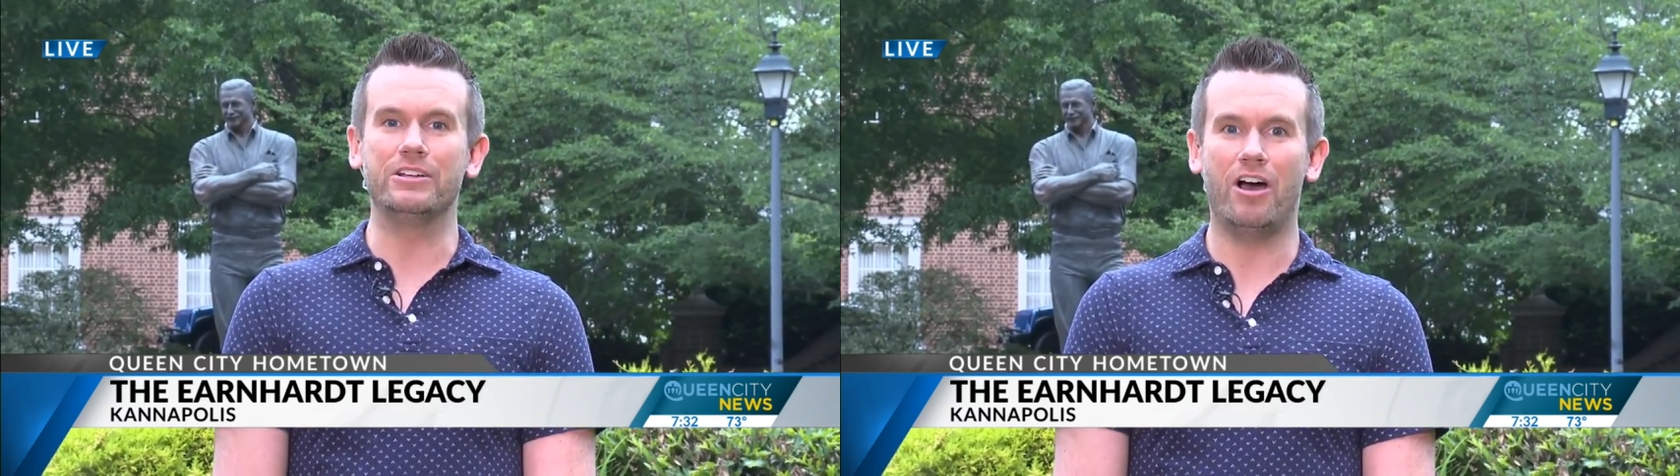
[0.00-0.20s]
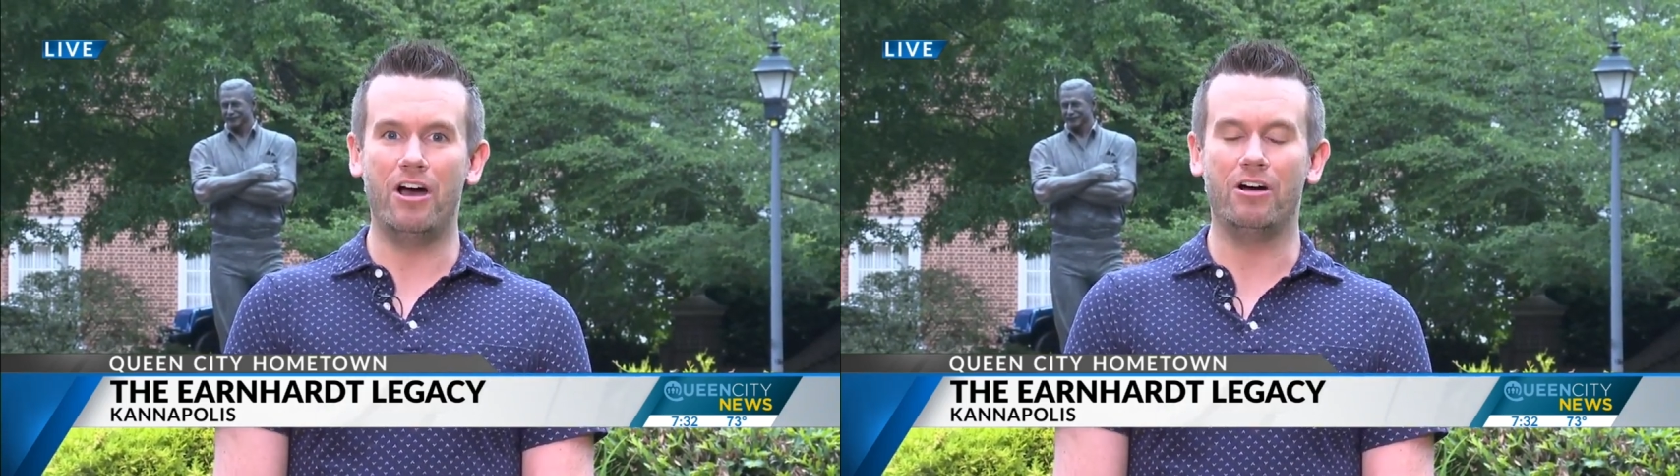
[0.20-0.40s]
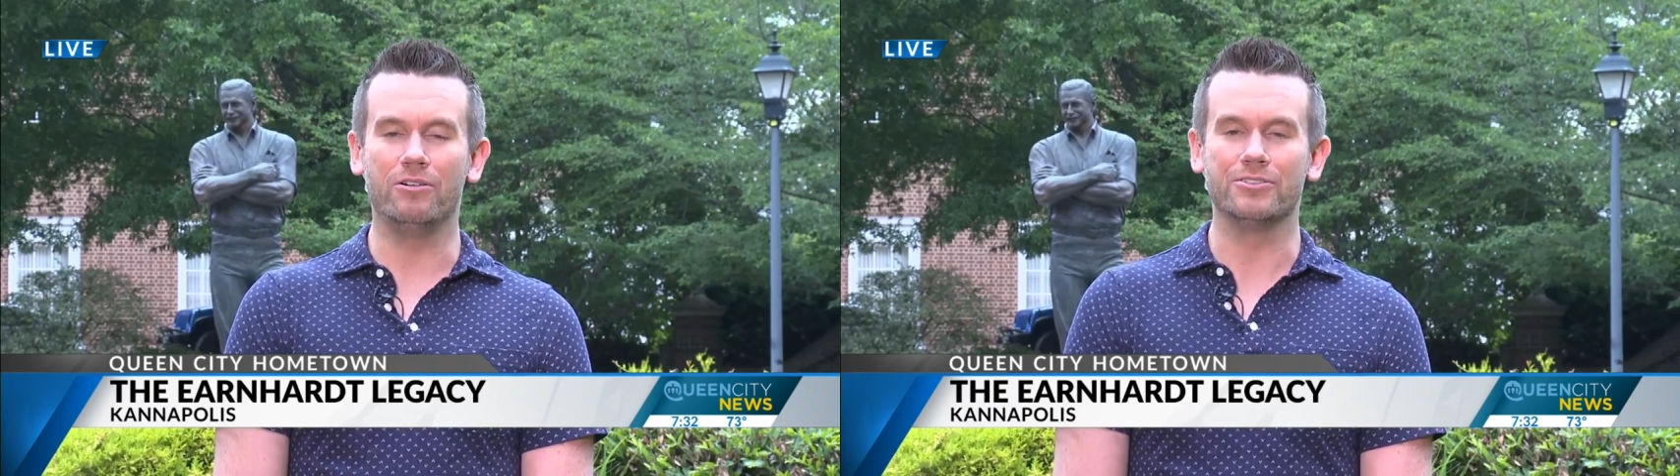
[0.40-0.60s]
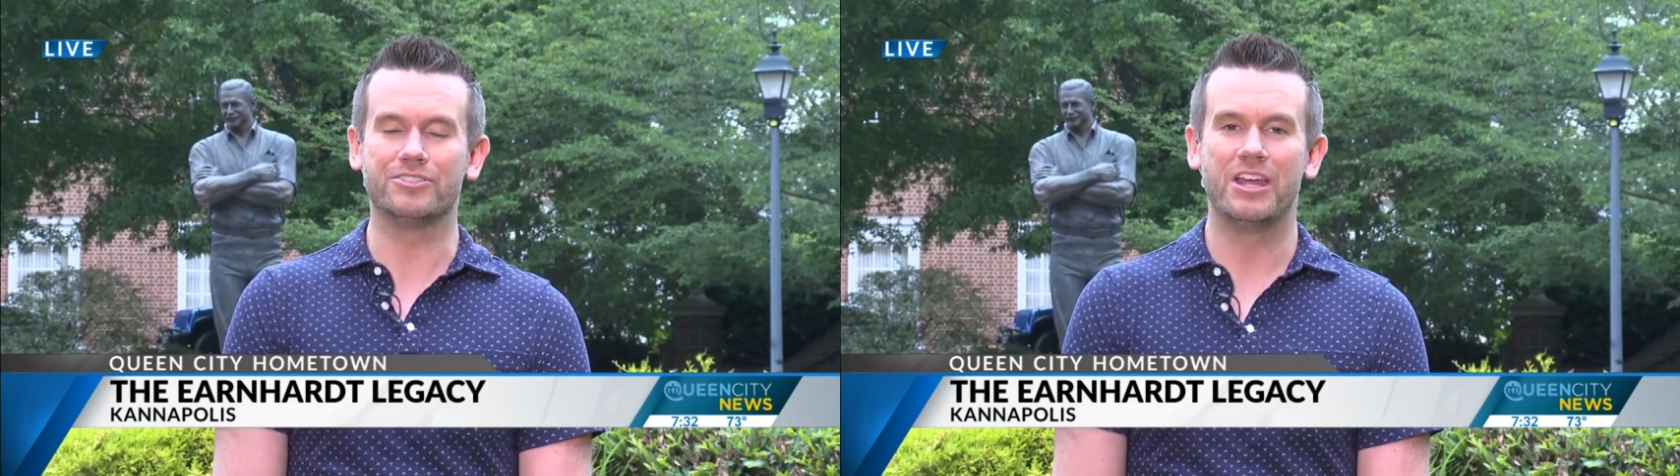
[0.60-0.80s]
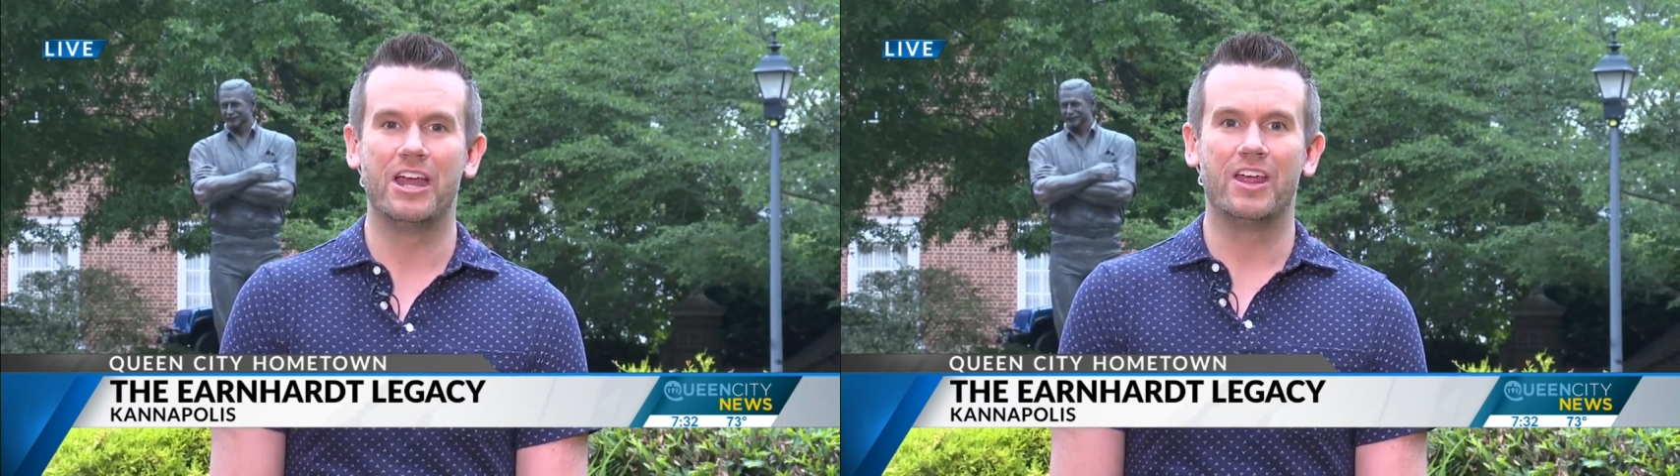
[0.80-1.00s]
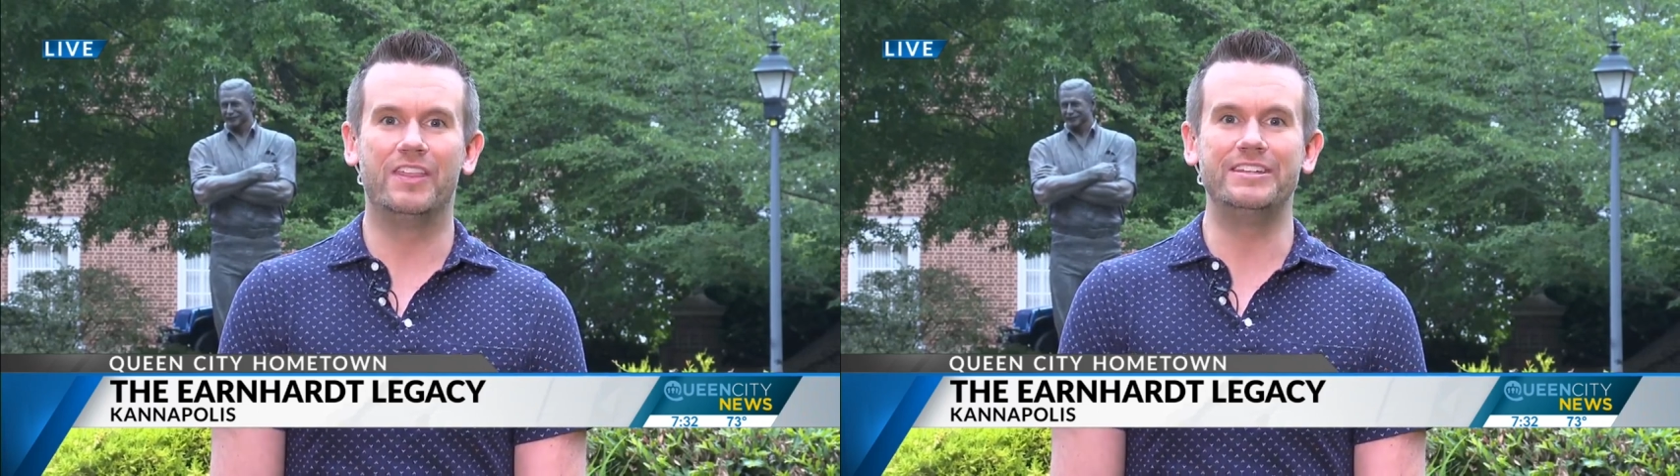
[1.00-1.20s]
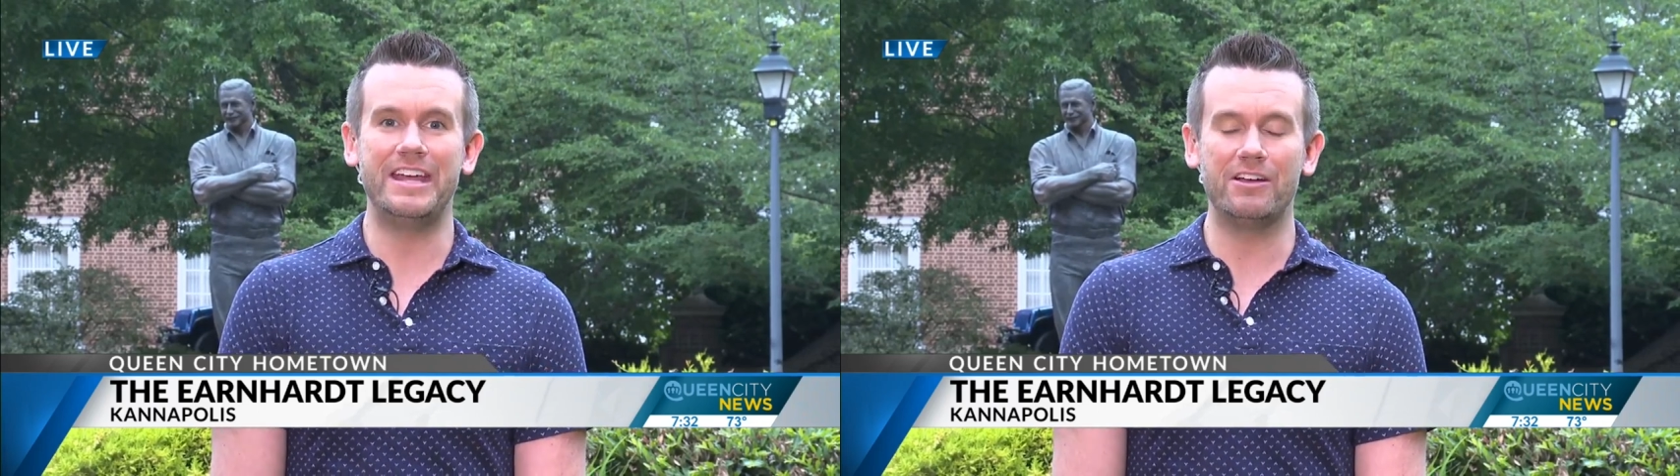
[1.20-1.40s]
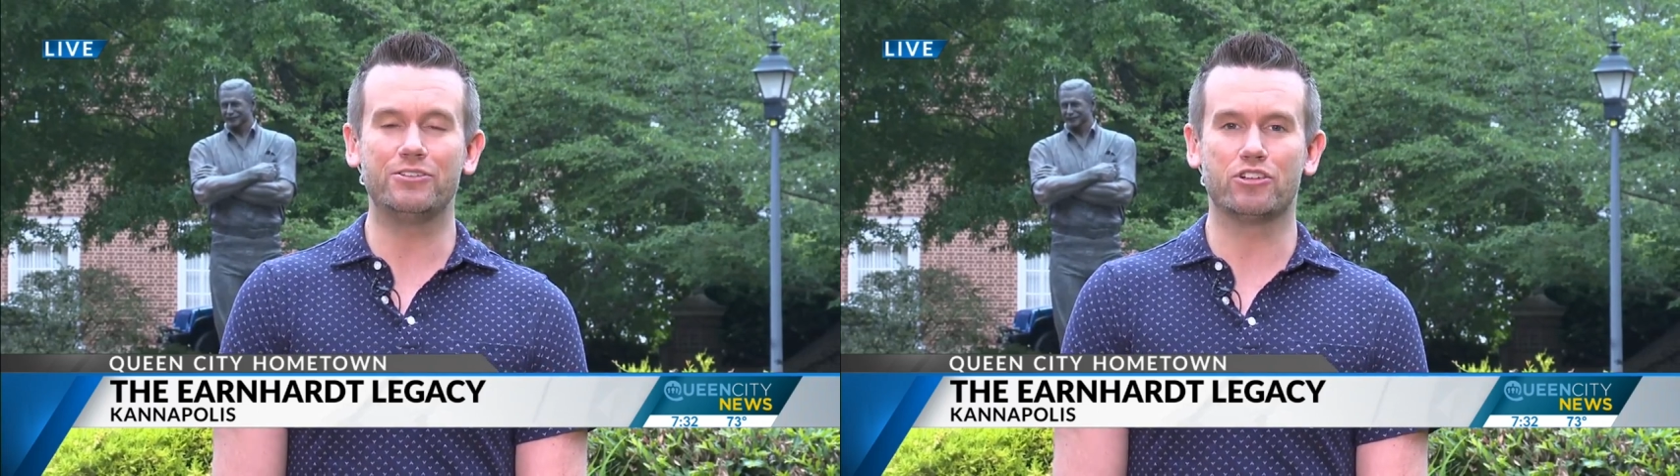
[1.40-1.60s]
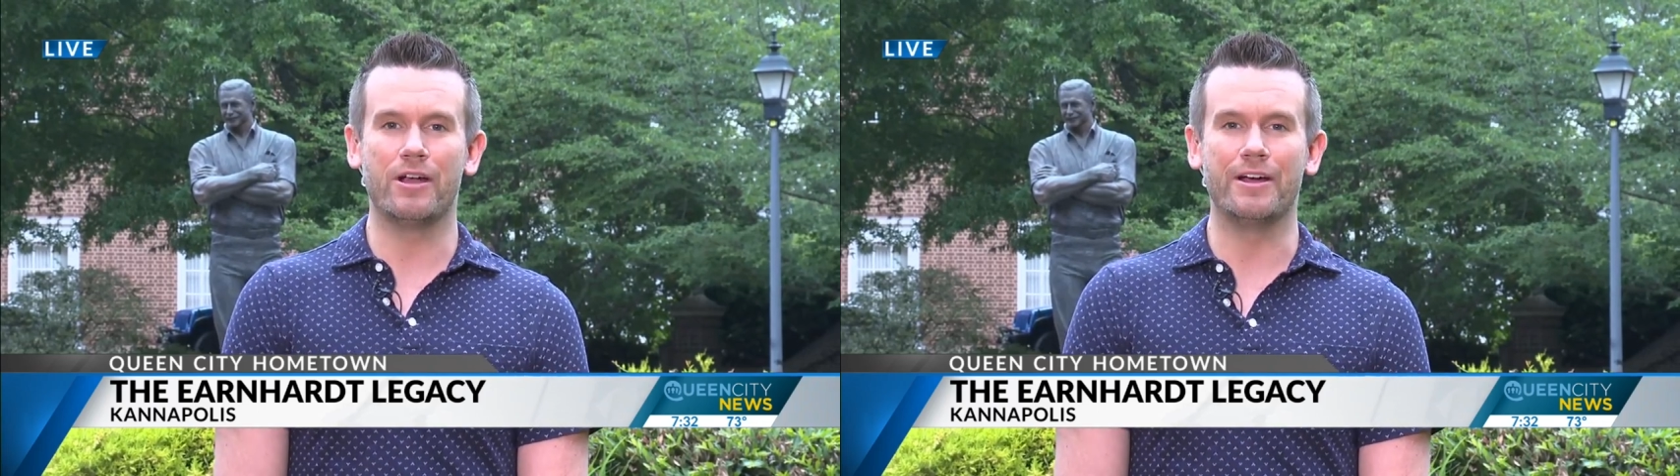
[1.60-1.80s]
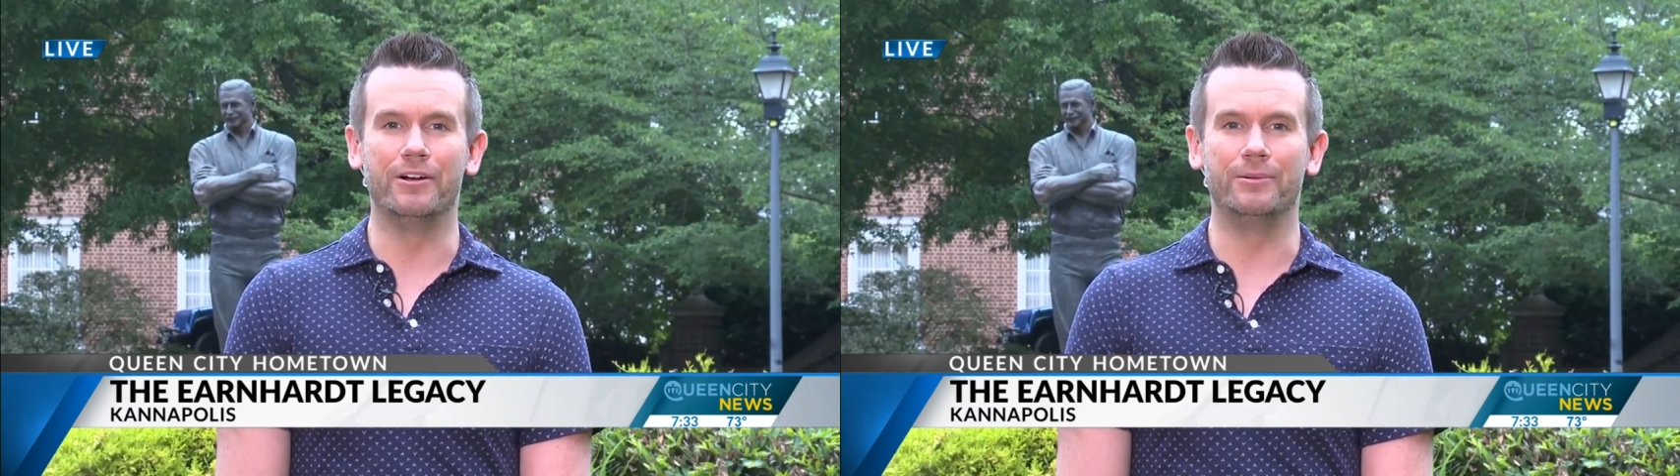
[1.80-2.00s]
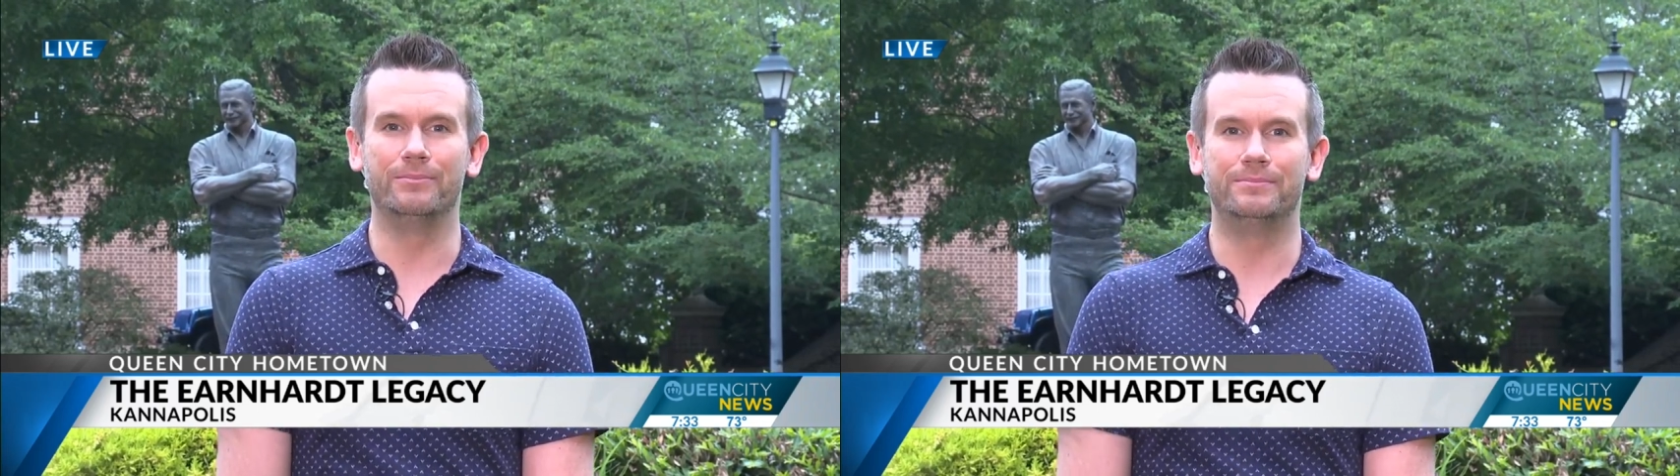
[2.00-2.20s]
calls the Dale Trail.